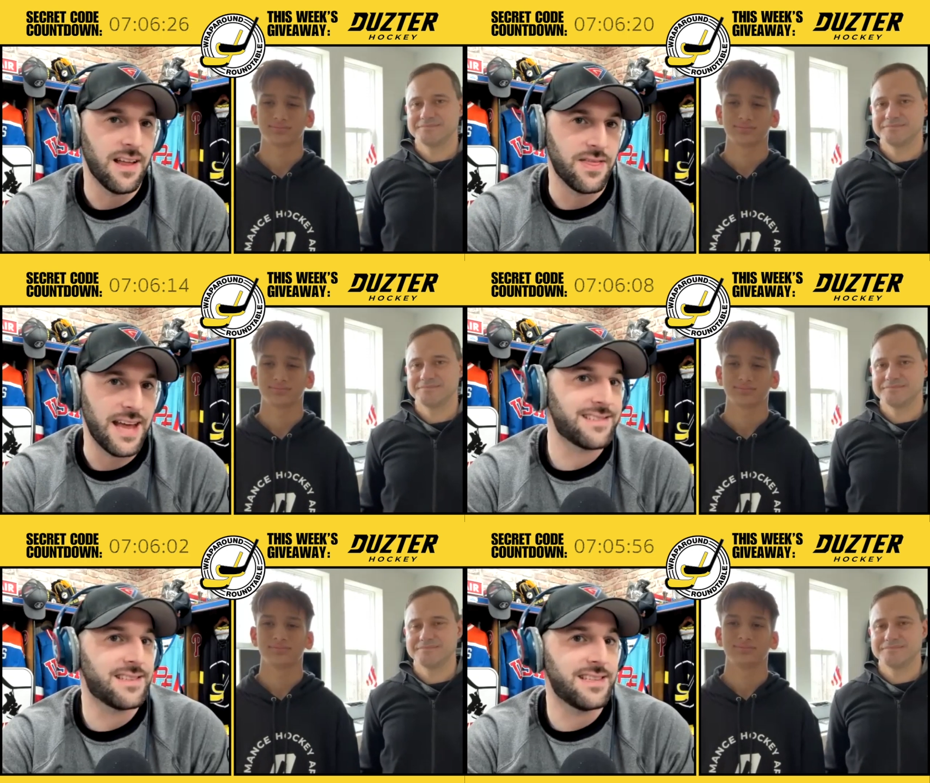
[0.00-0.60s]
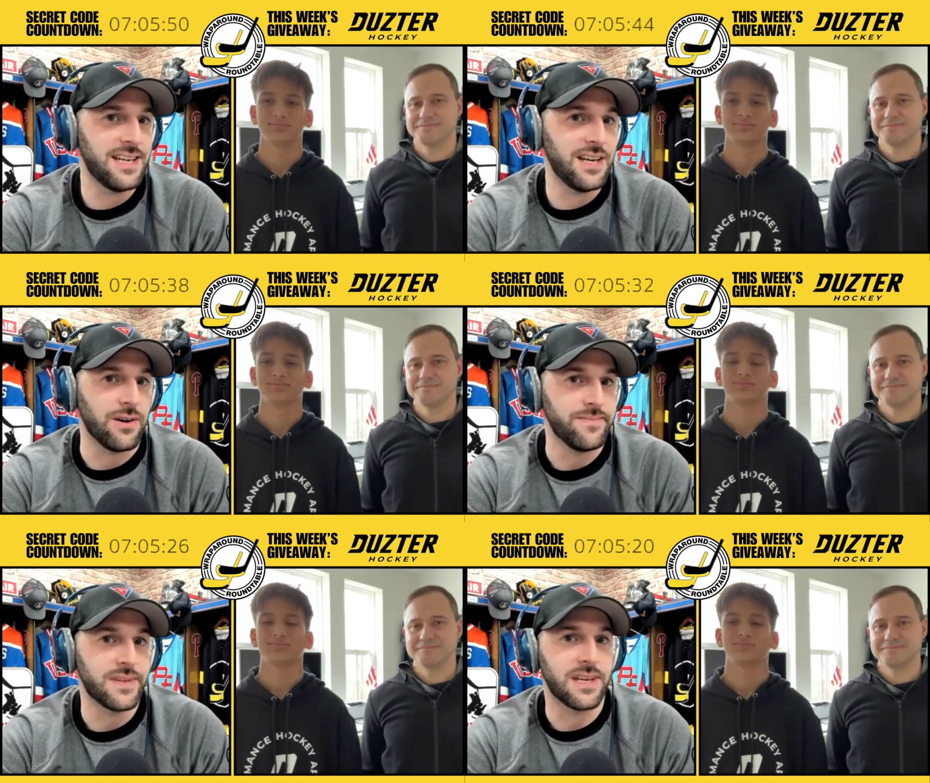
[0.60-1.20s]
Speaker 1: That's the deal
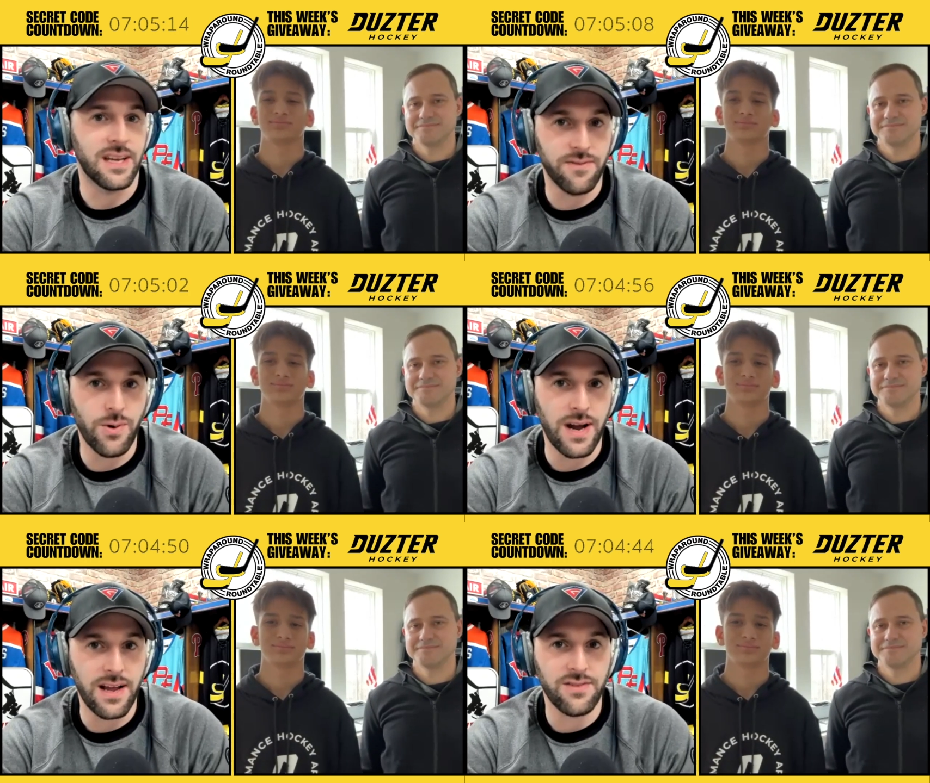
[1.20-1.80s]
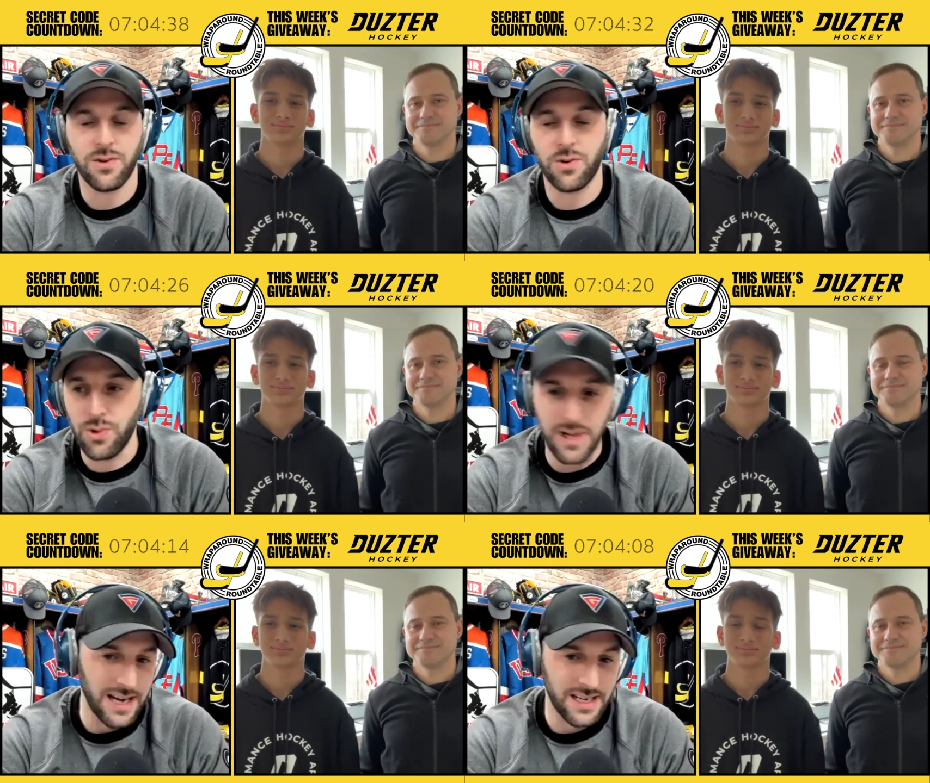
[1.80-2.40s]
giveaways, cool
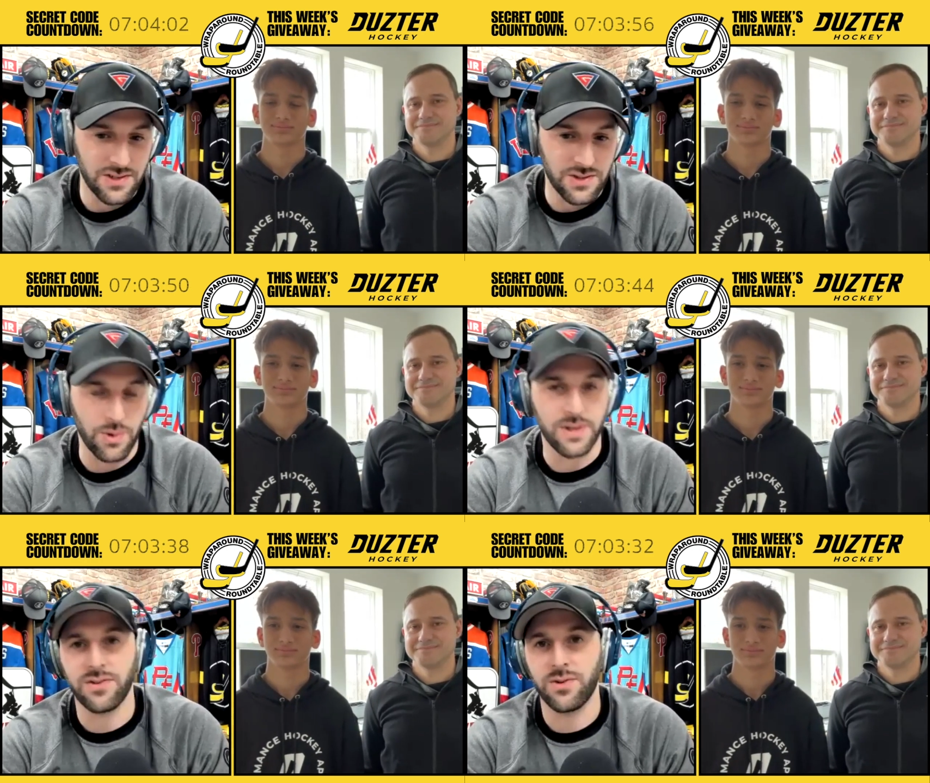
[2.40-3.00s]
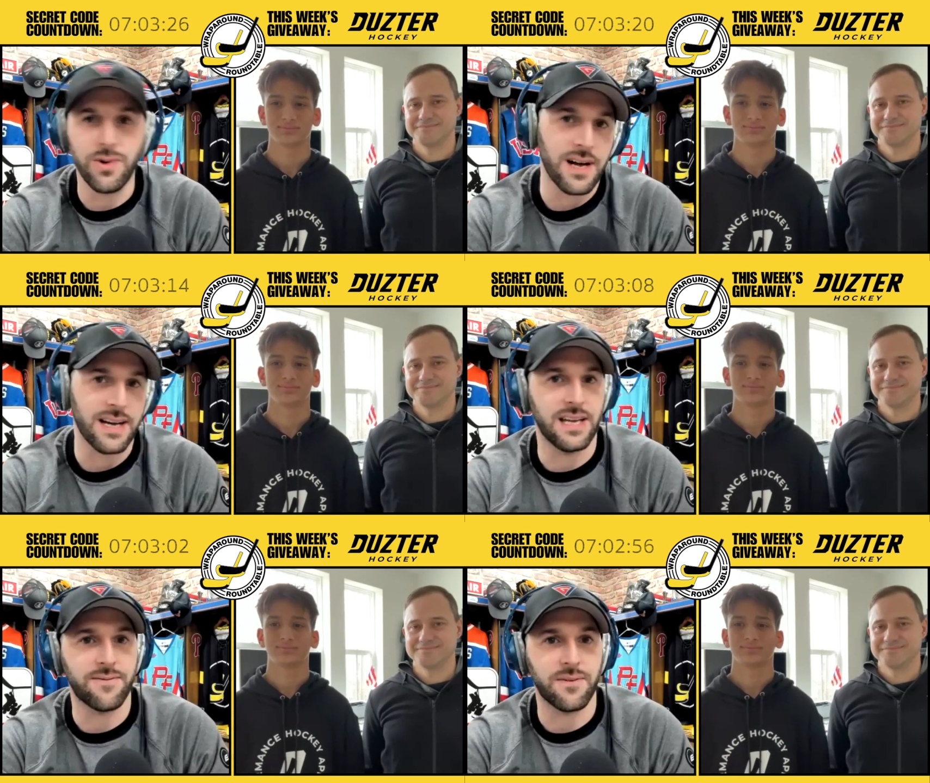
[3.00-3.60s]
hockey stories, cool
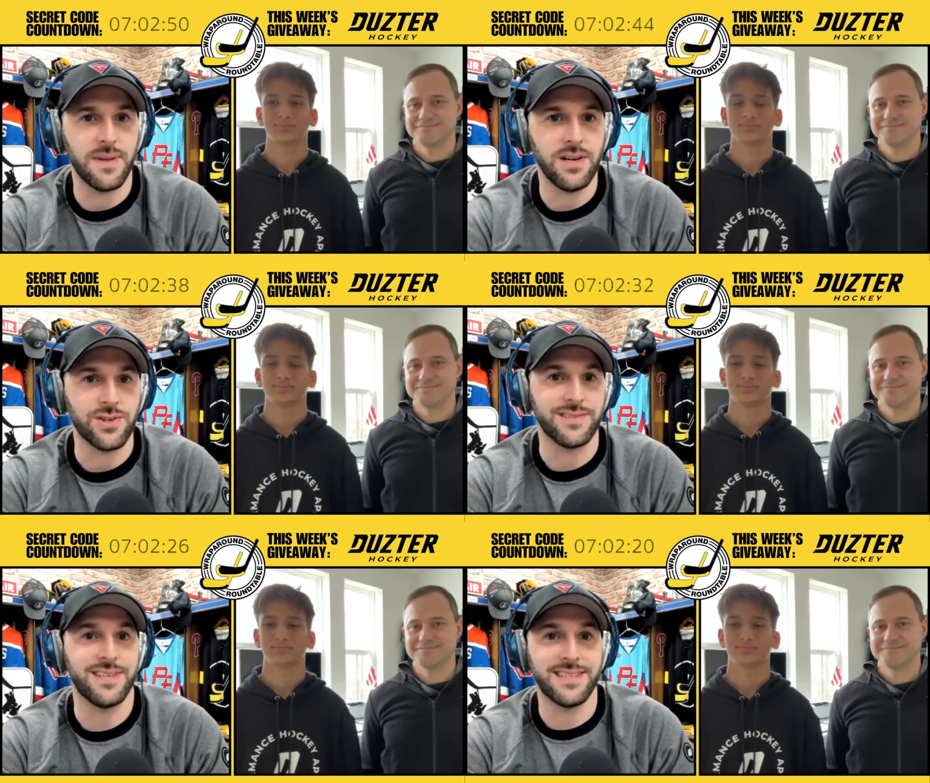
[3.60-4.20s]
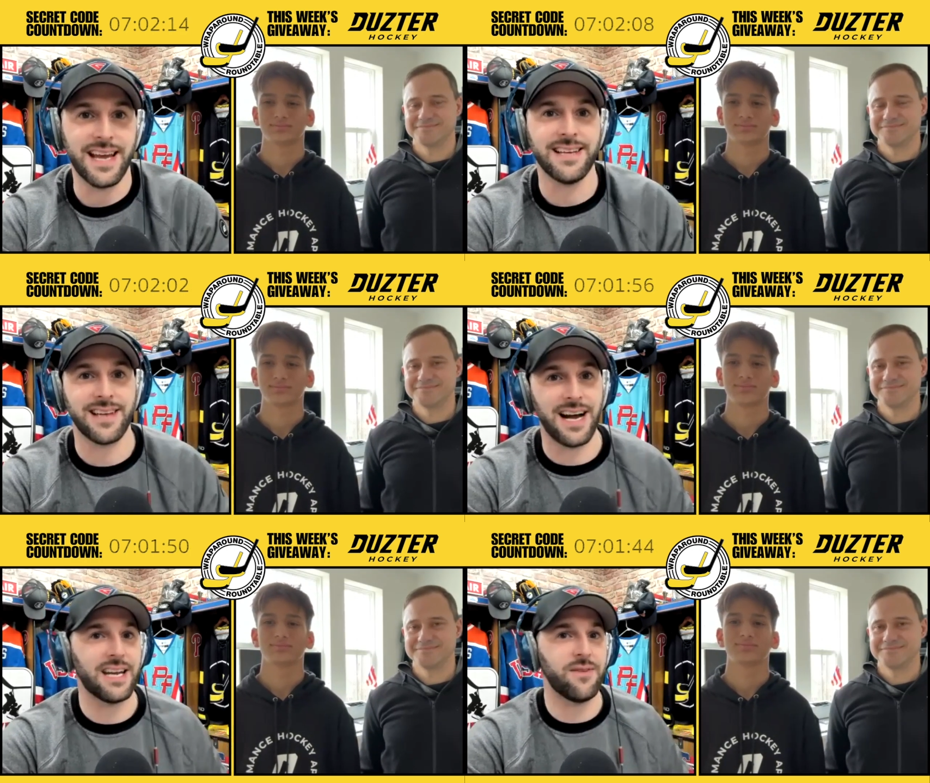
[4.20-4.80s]
hockey information. Today's
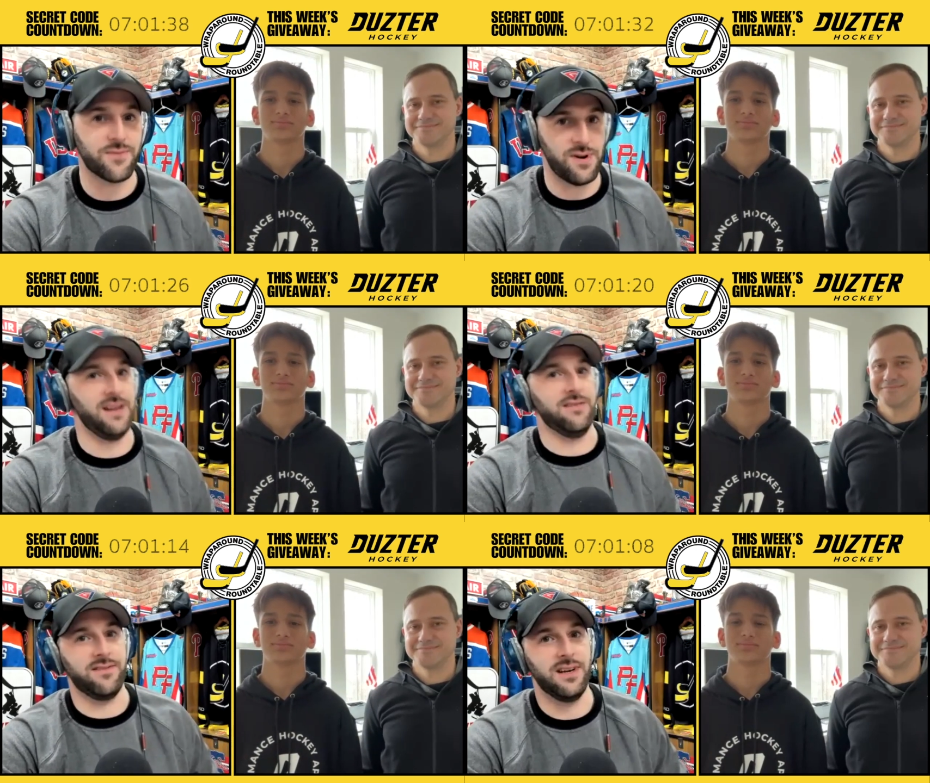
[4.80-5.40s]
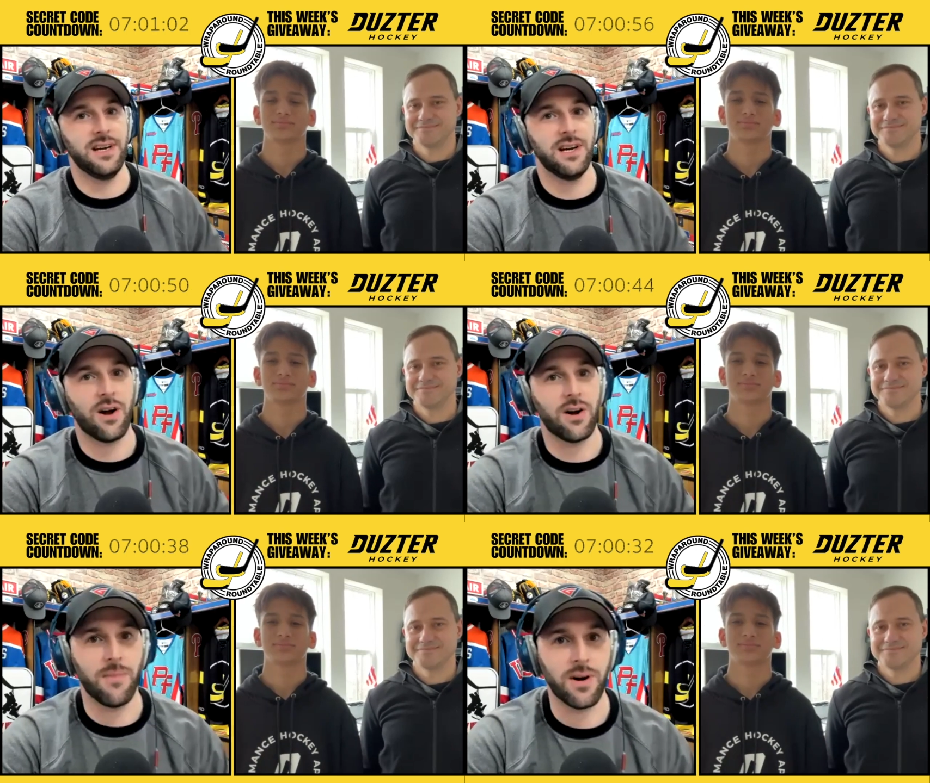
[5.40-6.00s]
hockey friends
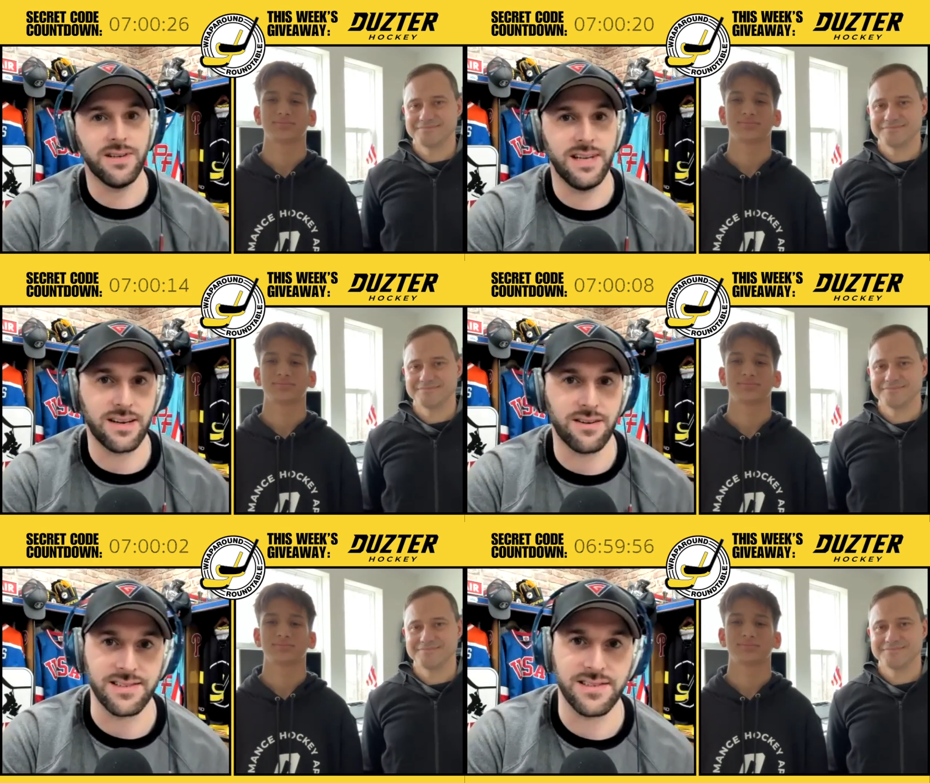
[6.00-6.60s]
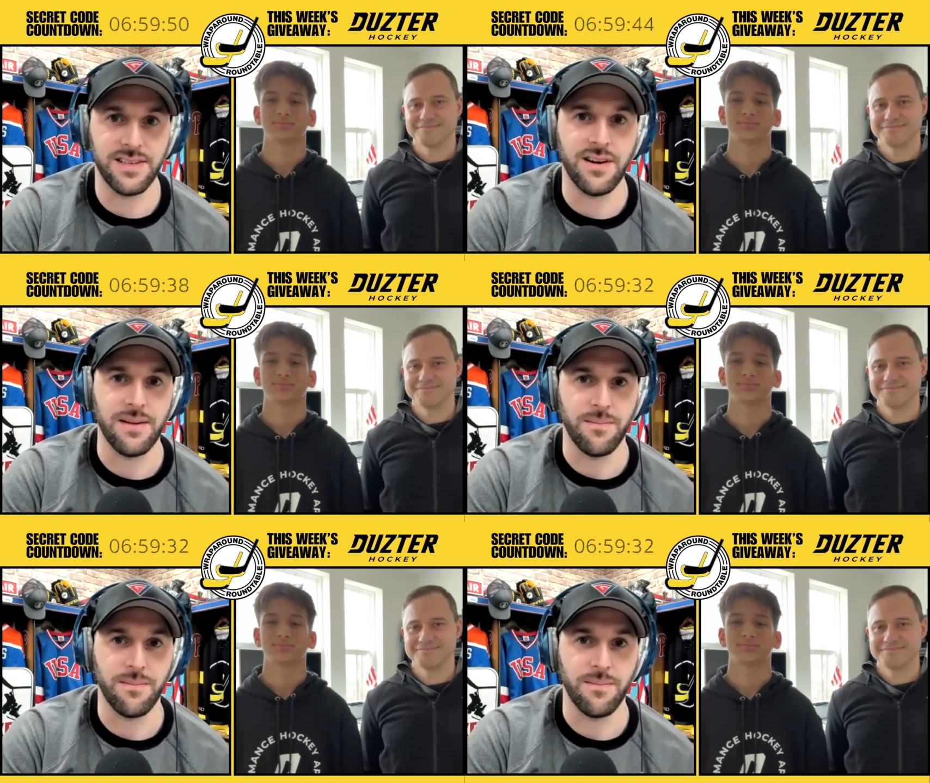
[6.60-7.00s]
are Martin Negron Sr. and